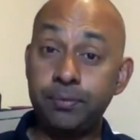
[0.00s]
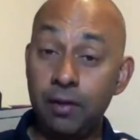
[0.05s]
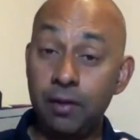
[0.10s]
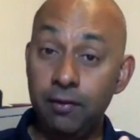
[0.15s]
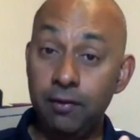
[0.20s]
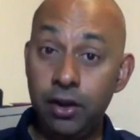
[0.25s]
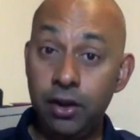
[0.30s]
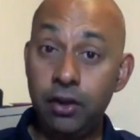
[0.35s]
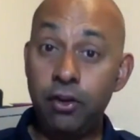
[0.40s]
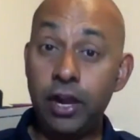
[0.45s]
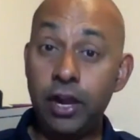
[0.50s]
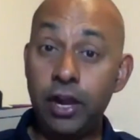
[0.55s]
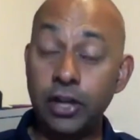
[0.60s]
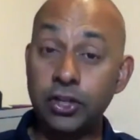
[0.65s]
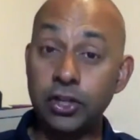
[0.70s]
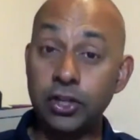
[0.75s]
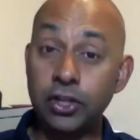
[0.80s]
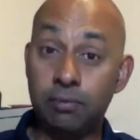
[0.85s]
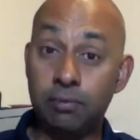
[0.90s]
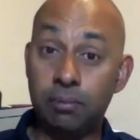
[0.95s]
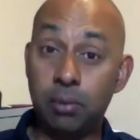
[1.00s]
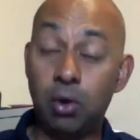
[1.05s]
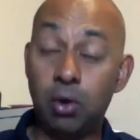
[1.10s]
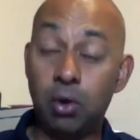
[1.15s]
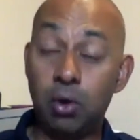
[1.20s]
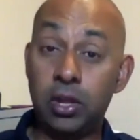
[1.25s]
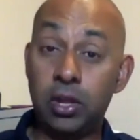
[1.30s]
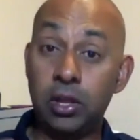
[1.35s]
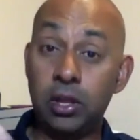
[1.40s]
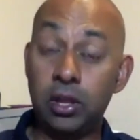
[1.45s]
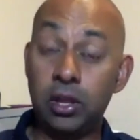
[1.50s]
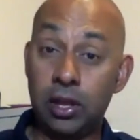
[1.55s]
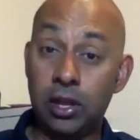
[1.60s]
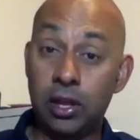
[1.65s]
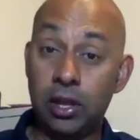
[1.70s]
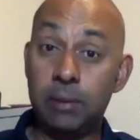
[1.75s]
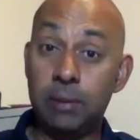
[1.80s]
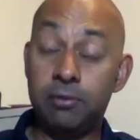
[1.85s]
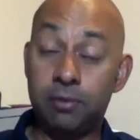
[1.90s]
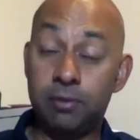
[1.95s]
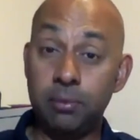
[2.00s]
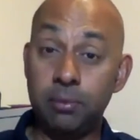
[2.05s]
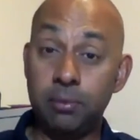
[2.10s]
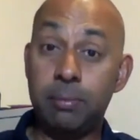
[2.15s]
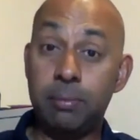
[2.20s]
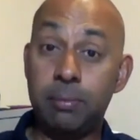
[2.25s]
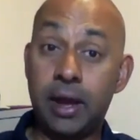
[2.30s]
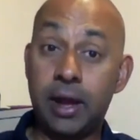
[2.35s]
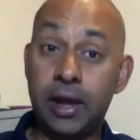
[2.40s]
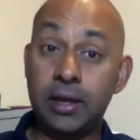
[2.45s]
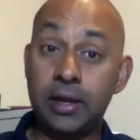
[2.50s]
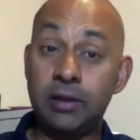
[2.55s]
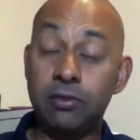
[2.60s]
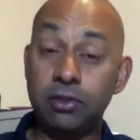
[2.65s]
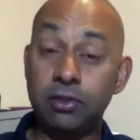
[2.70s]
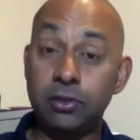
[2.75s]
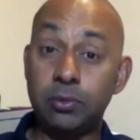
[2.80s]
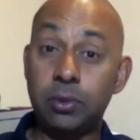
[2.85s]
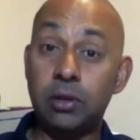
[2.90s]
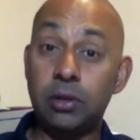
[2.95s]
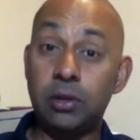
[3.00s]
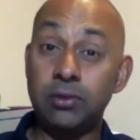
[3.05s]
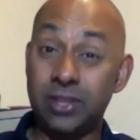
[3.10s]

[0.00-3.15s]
variation of blocking from your partner as well.